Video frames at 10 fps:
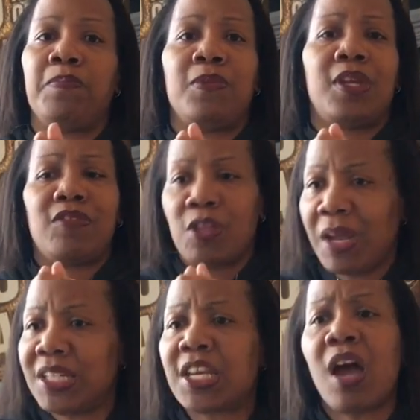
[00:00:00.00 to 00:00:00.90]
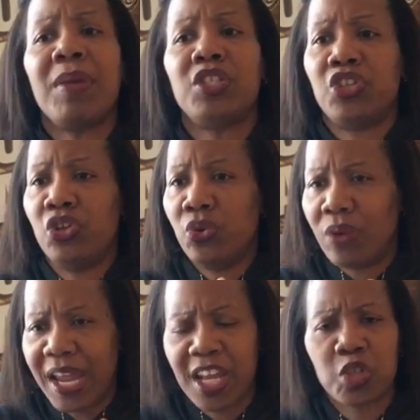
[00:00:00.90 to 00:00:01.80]
And if somebody's coming to you and
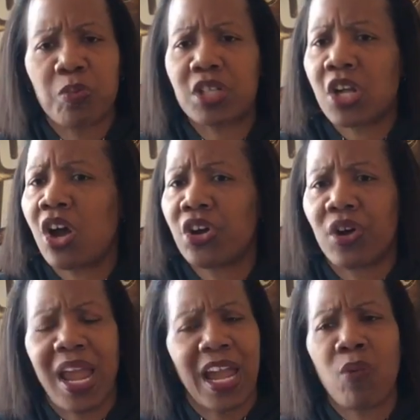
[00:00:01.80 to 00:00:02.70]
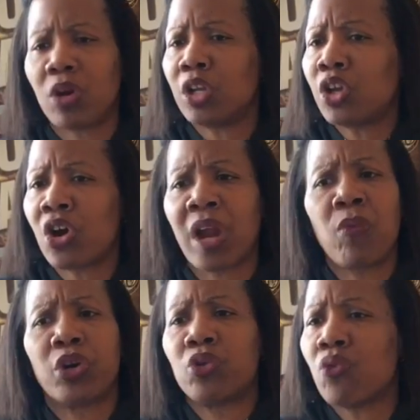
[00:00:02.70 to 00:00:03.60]
they express hunger, hey, I want to learn, I want
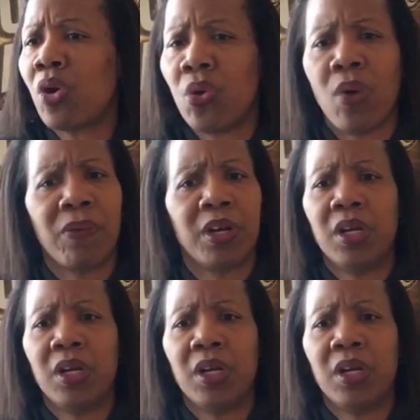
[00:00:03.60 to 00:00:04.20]
to grow, I want to,